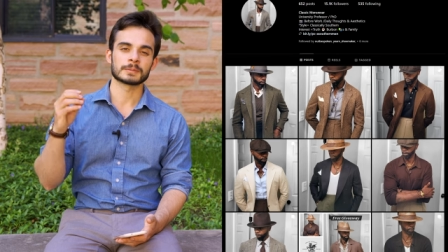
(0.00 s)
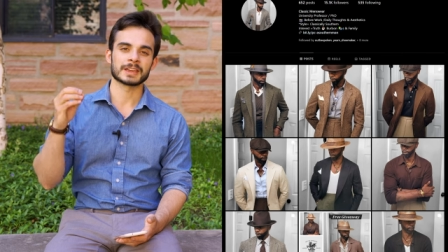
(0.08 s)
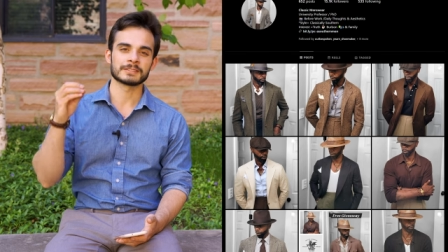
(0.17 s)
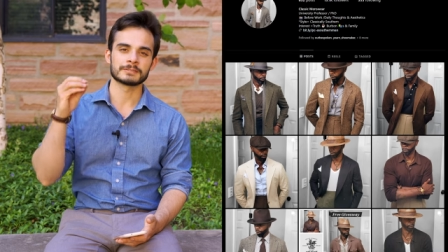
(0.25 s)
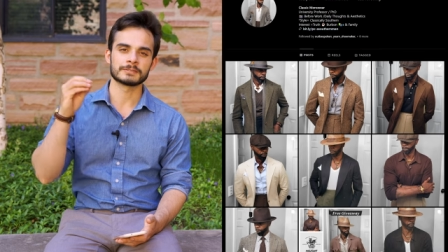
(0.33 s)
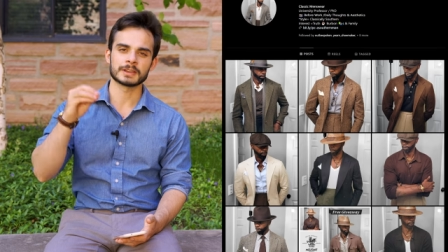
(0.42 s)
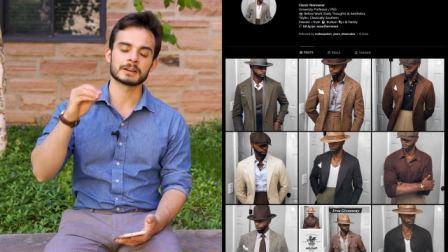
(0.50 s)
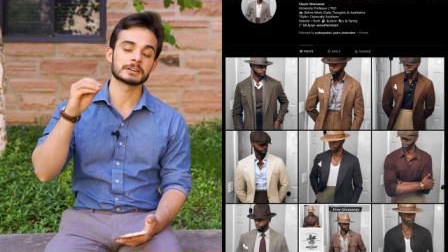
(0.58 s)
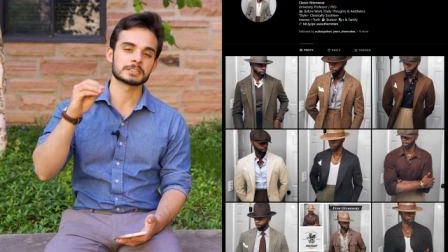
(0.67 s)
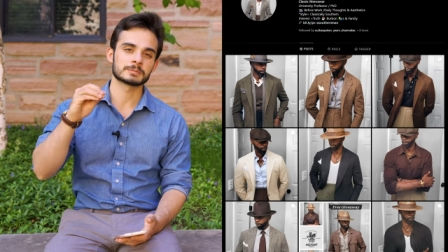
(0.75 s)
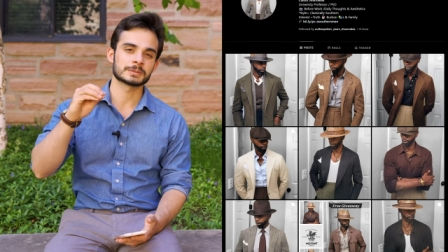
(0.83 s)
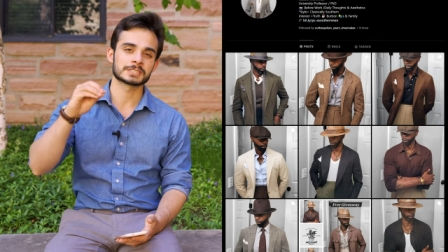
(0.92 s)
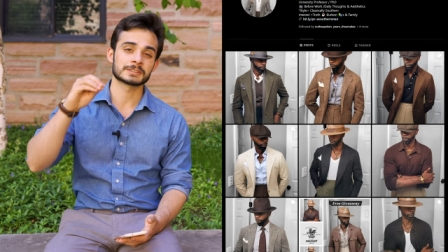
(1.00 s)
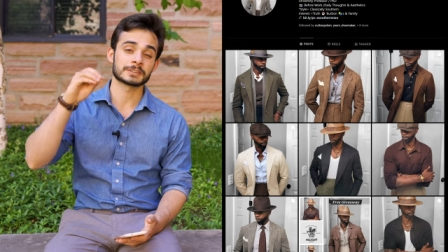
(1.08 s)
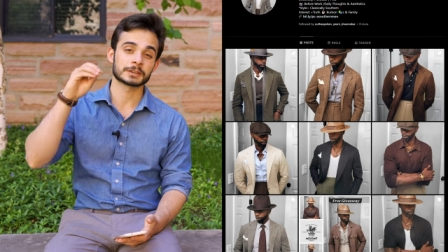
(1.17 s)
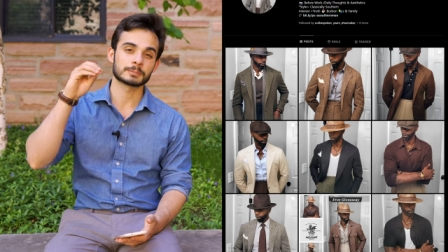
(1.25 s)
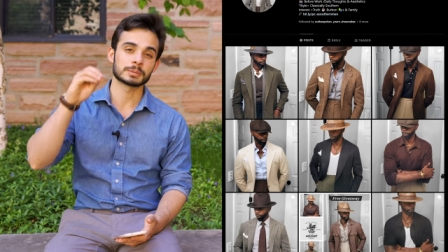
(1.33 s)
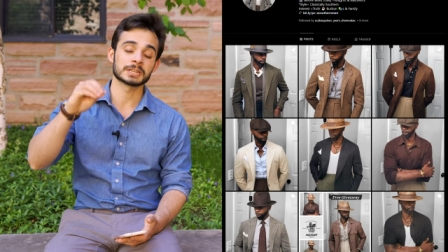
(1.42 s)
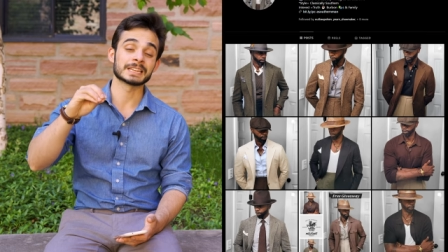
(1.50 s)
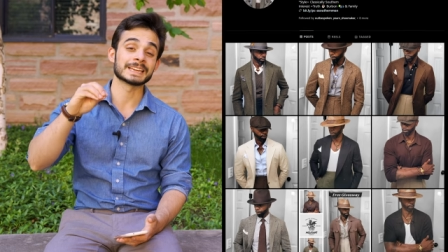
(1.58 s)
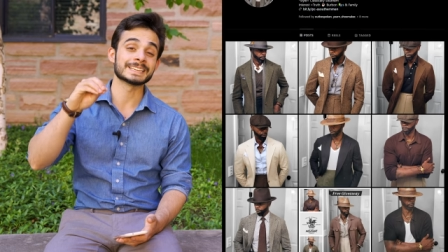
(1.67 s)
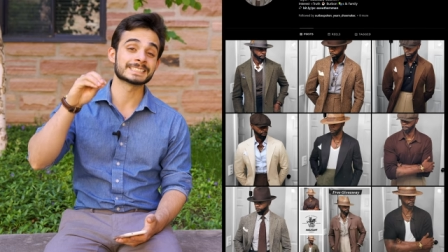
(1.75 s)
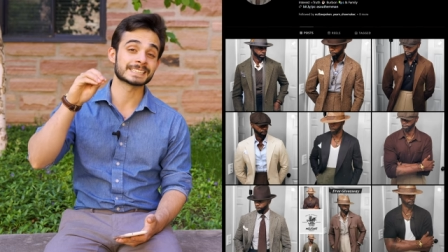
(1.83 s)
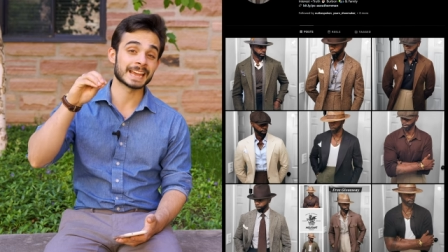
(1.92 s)
a very specific
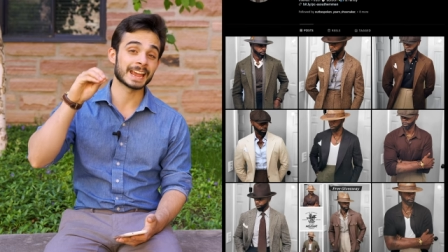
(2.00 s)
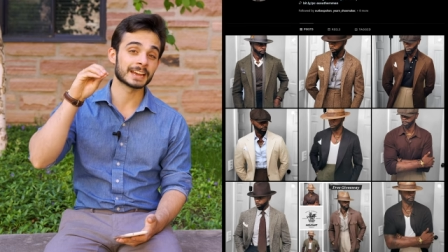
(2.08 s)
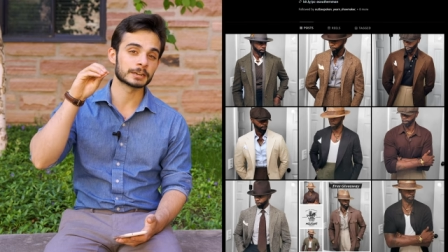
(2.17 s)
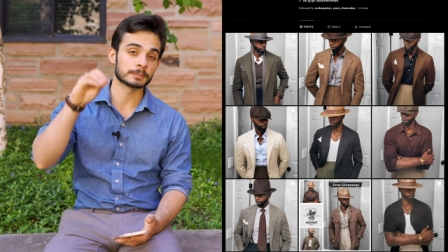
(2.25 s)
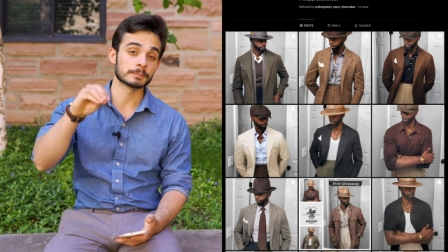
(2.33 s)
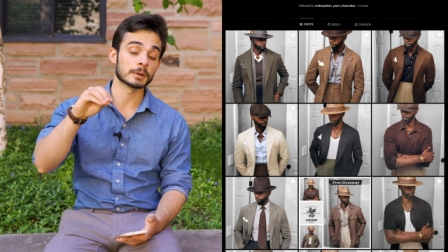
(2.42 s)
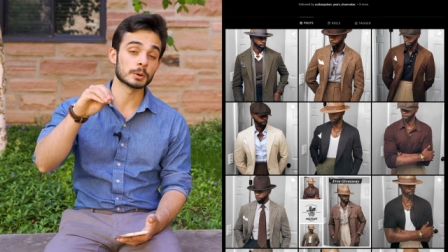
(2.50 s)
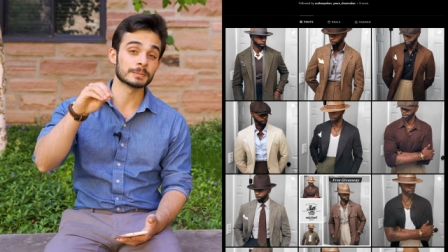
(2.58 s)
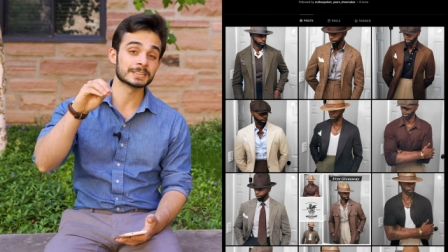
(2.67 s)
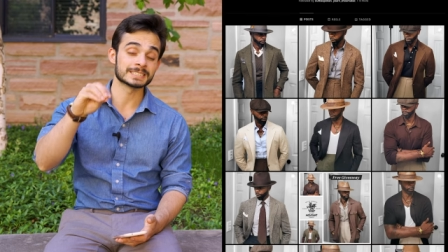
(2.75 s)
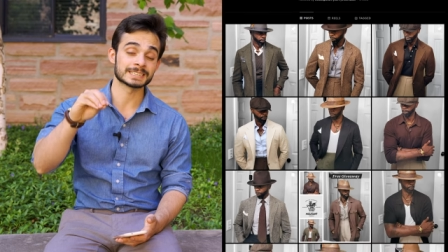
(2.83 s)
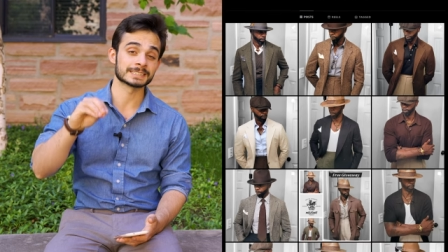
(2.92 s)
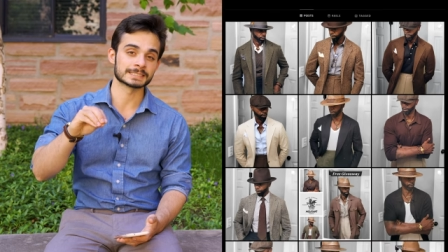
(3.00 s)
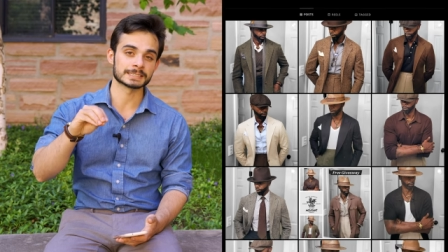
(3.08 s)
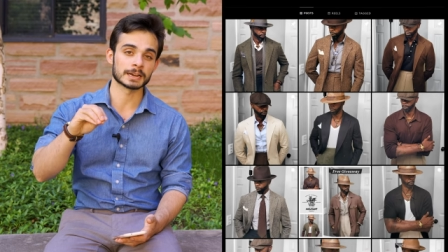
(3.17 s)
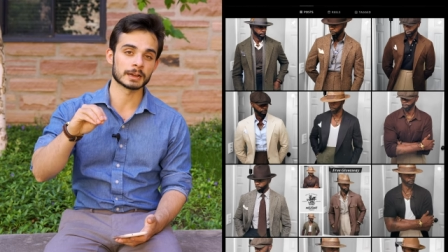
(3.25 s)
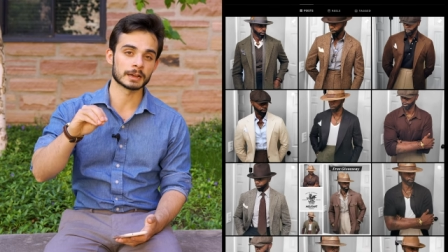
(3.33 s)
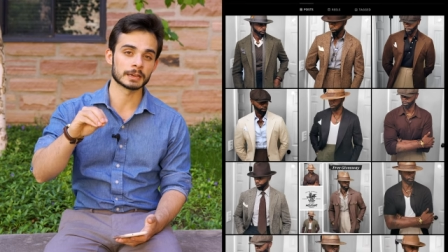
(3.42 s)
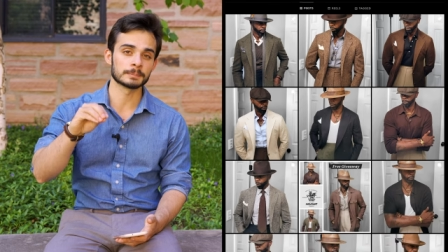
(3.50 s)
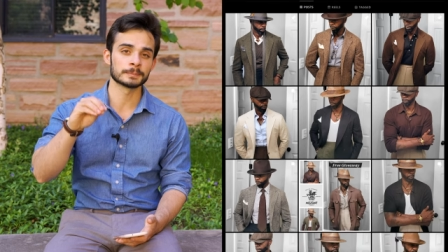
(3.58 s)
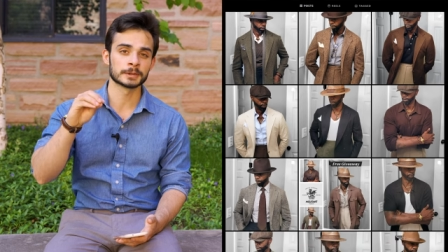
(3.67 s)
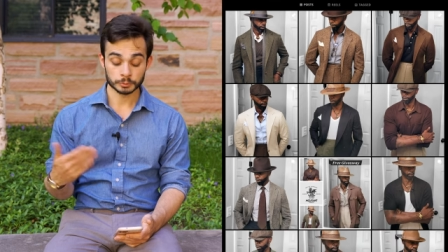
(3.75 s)
place and moment in time,